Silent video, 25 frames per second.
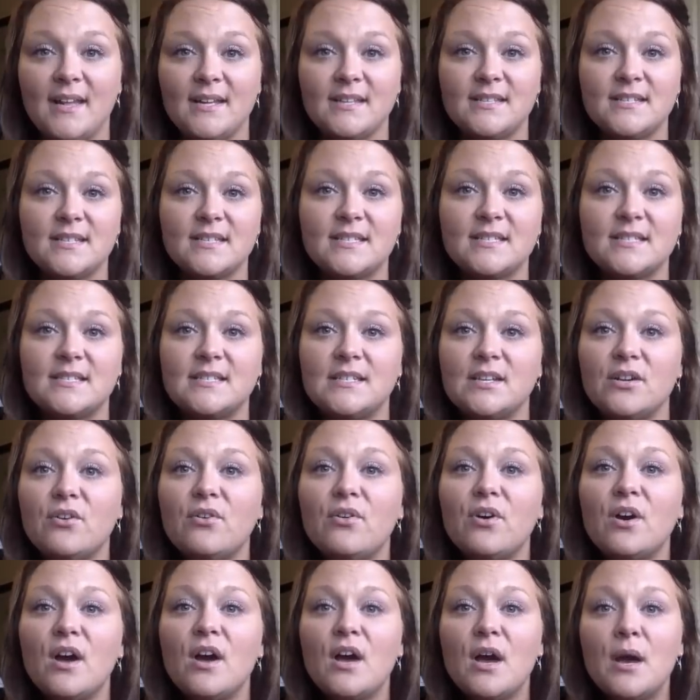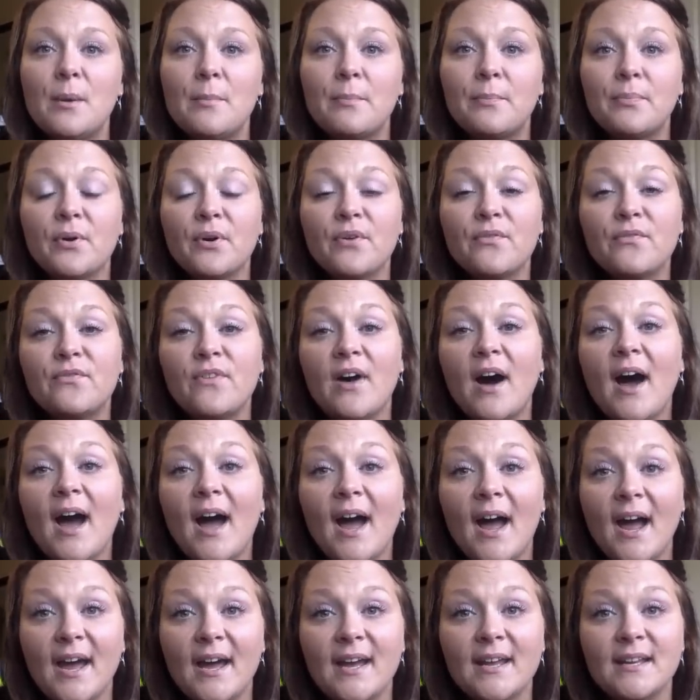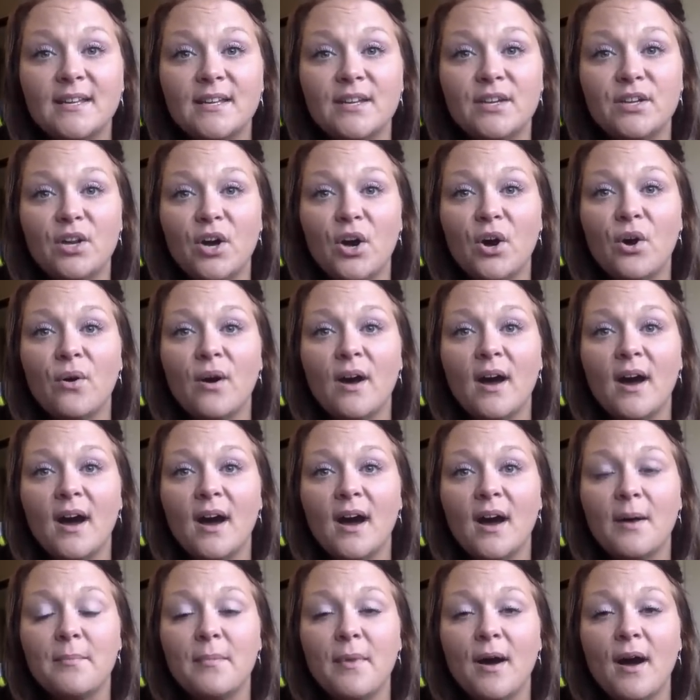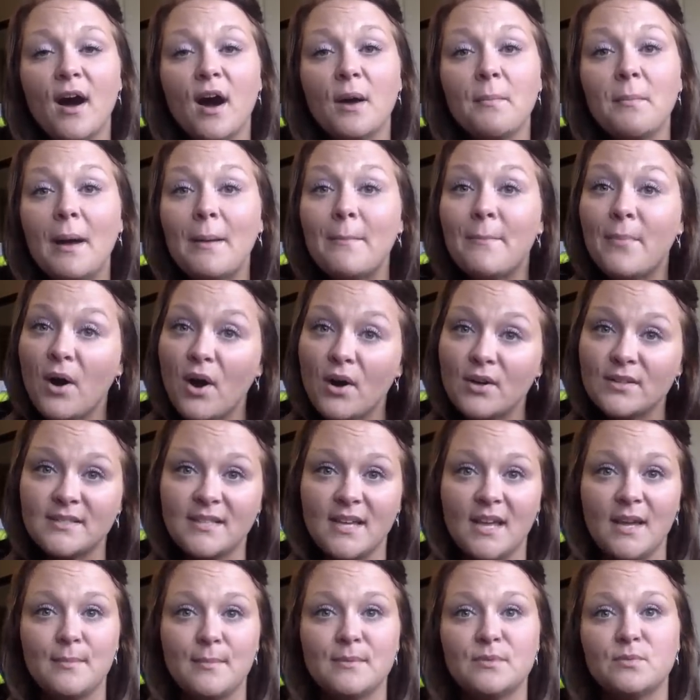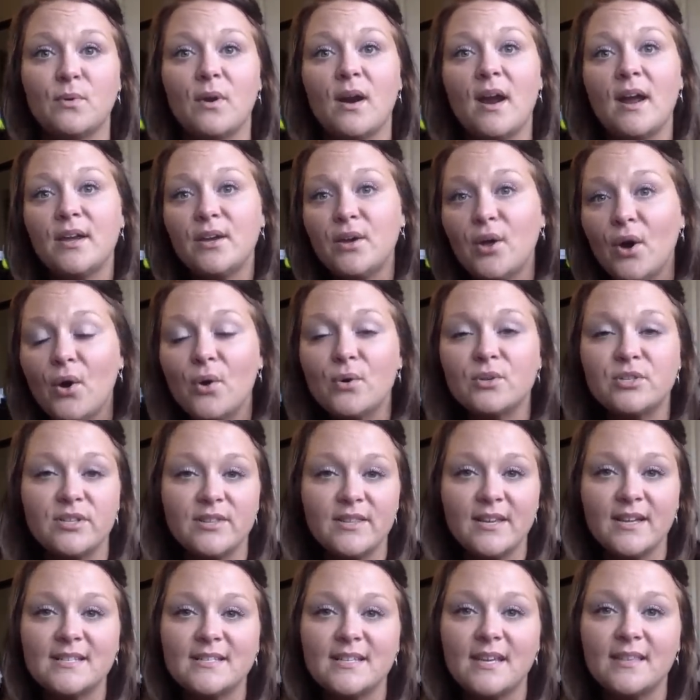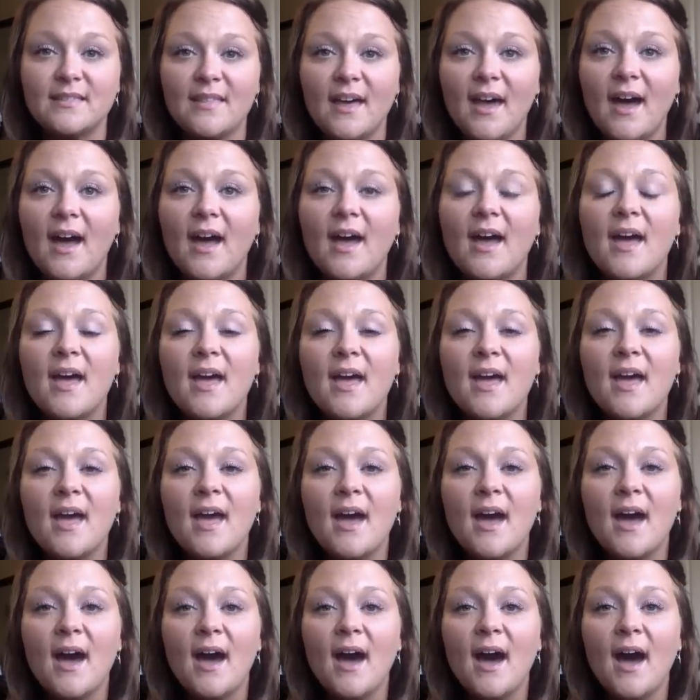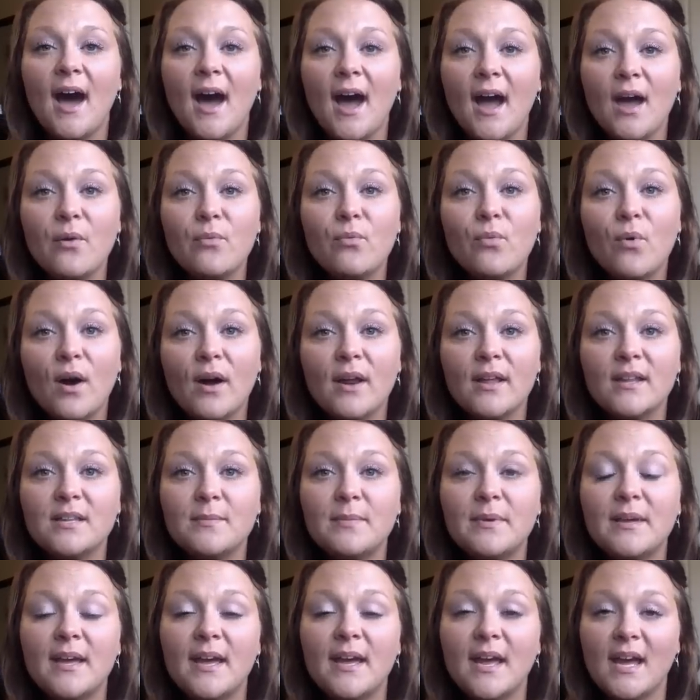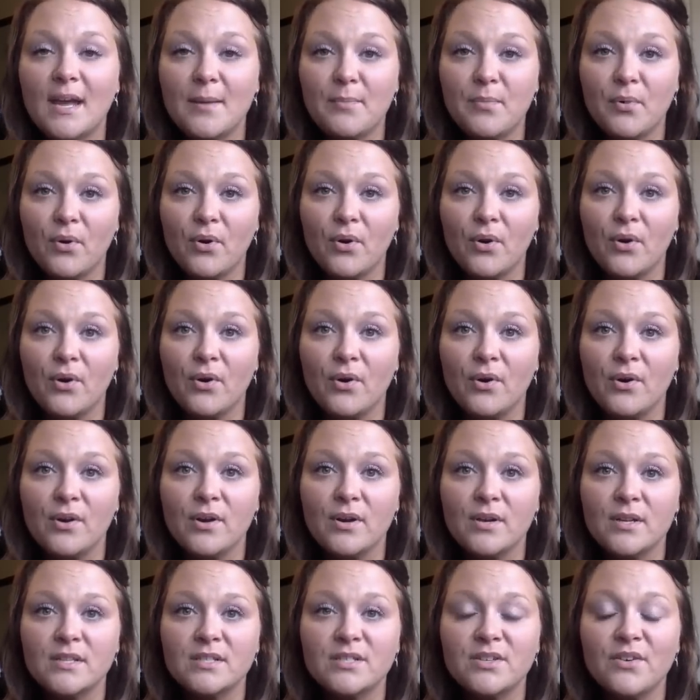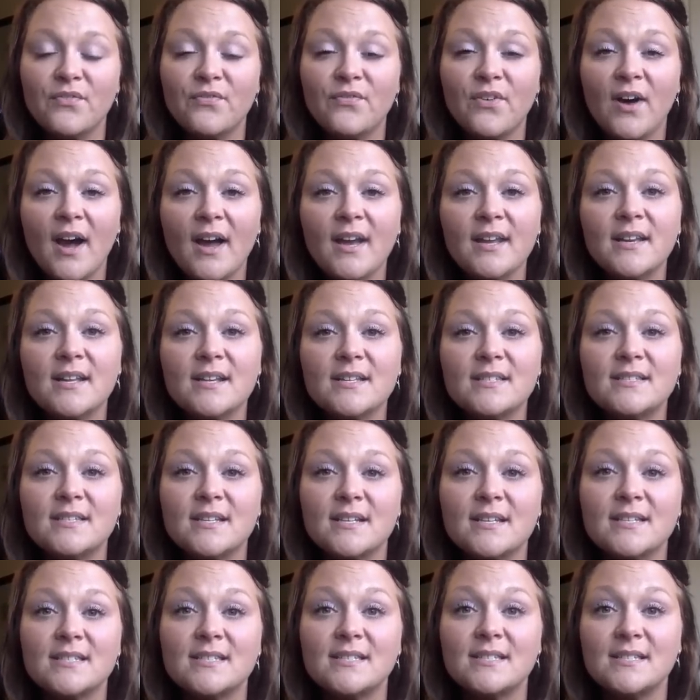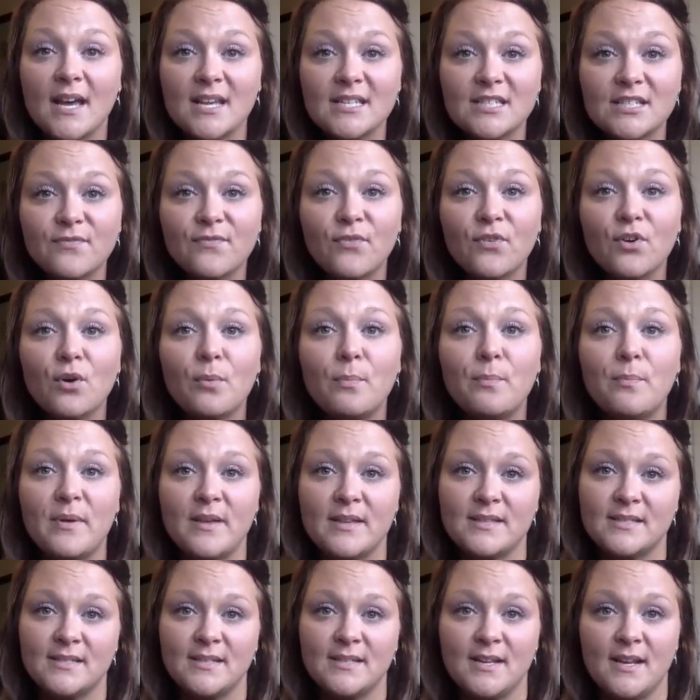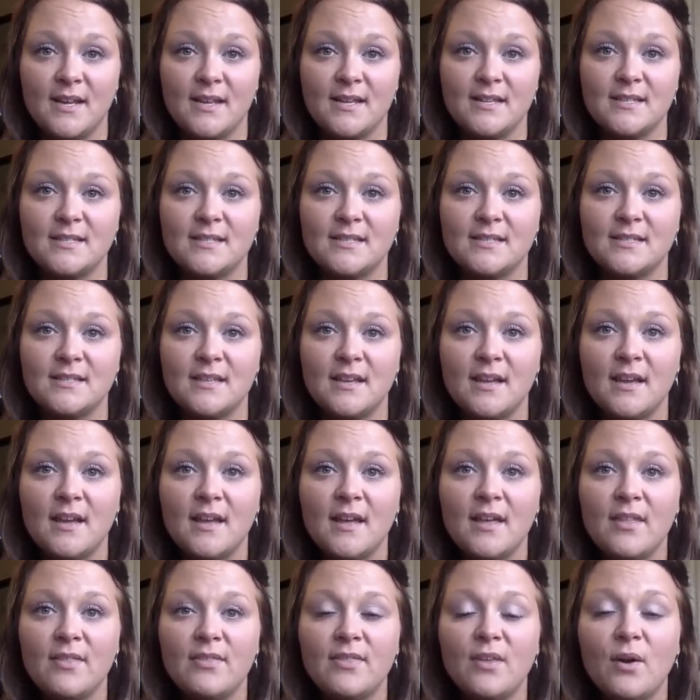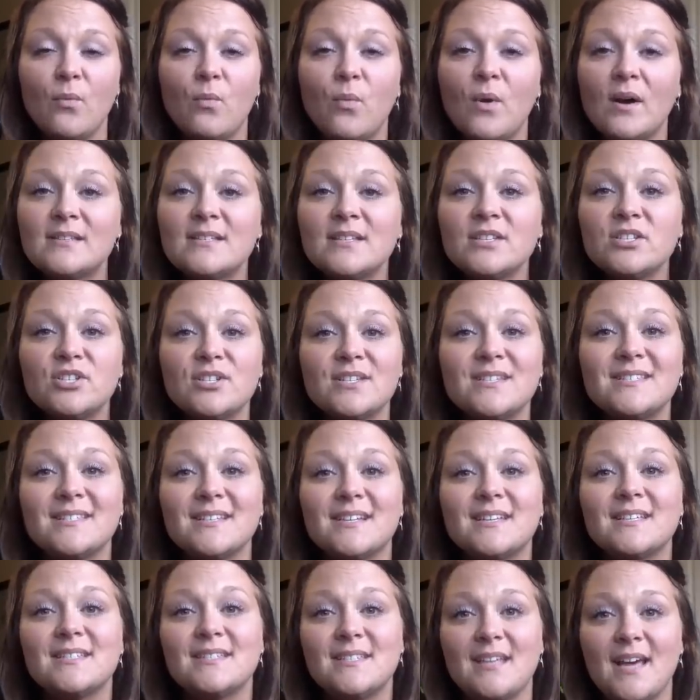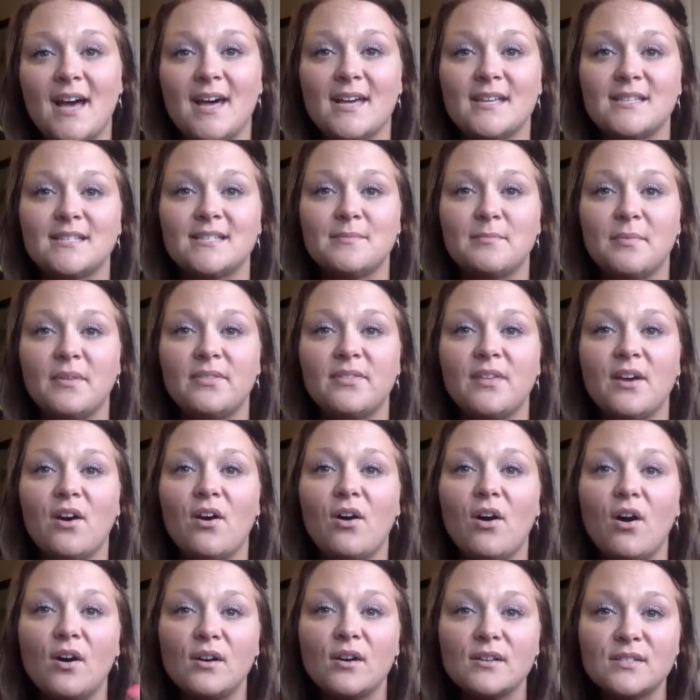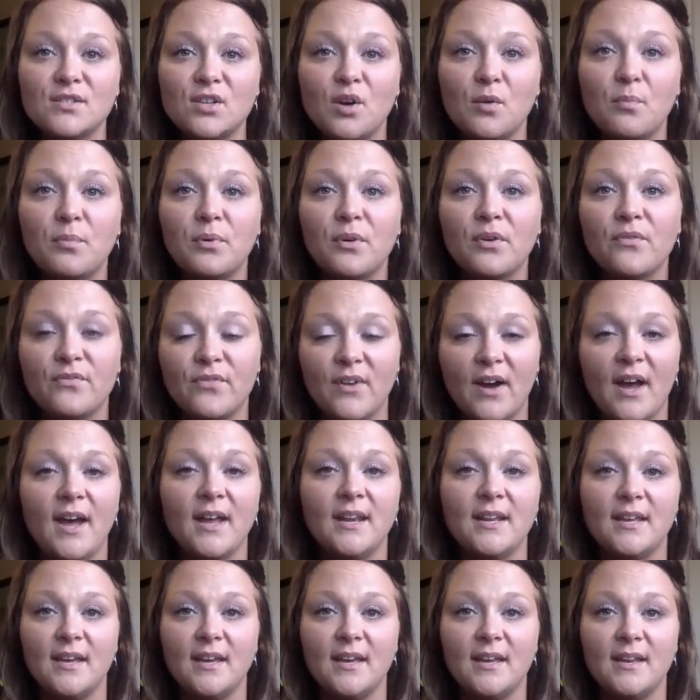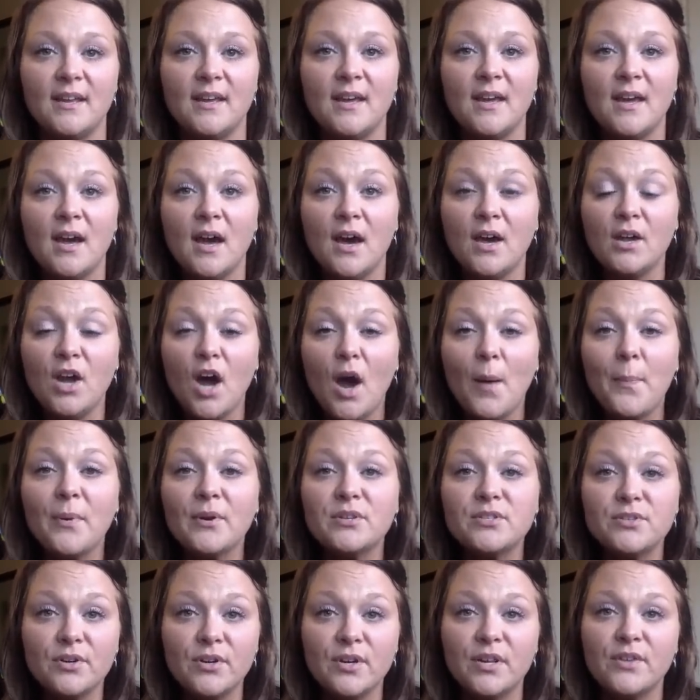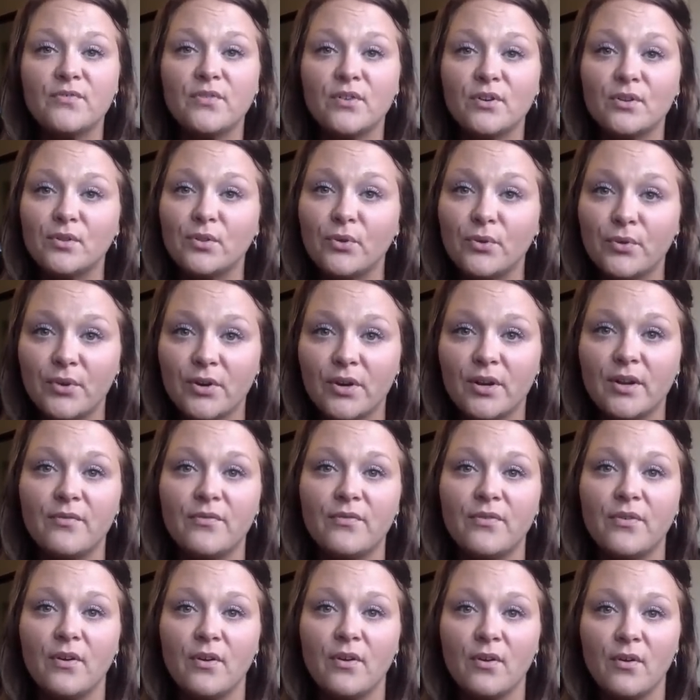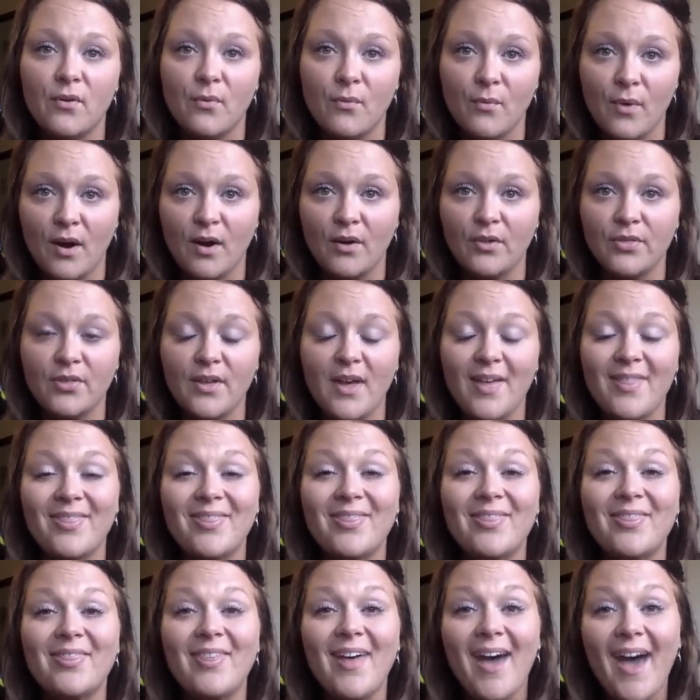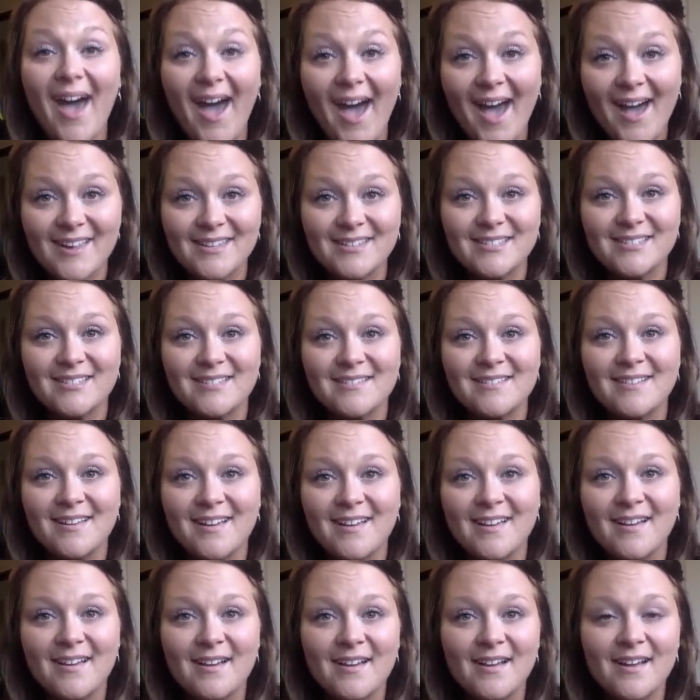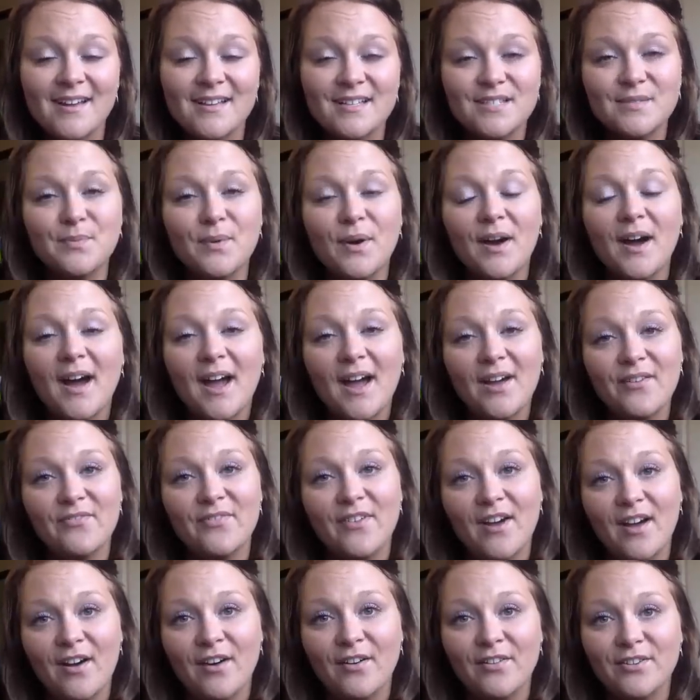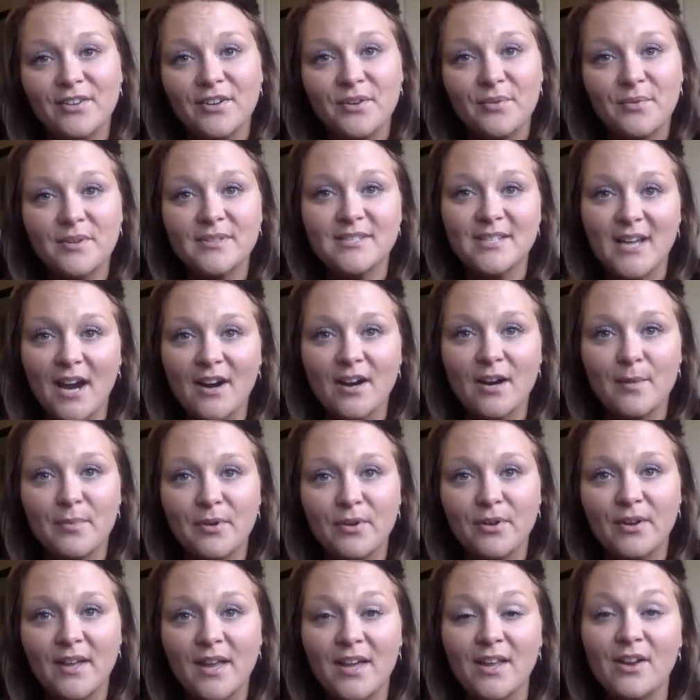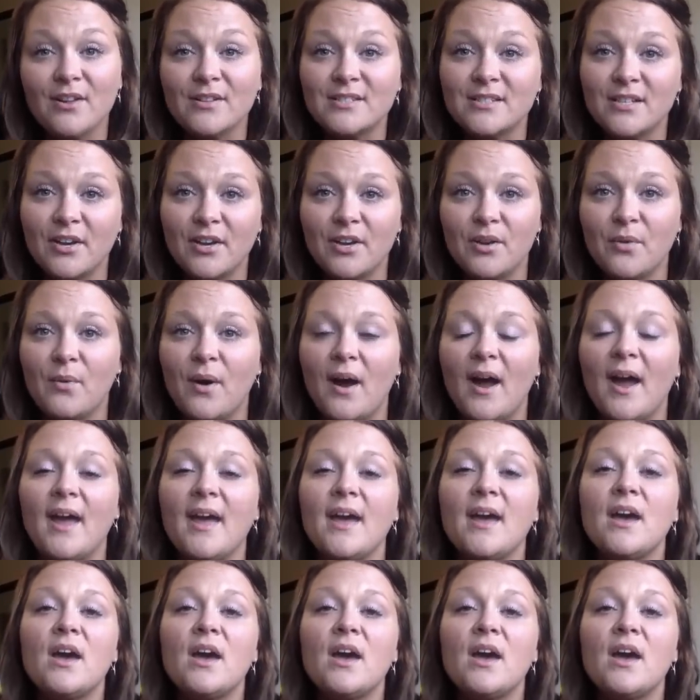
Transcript: and to still provide, you know, on my ball teams where I coach and things like that, I wanted to be able to find a successful business that wasn't just success, but that also provided an opportunity for lucrative wealth. And that is what I found with Tyra Beauty. And I'll tell you why.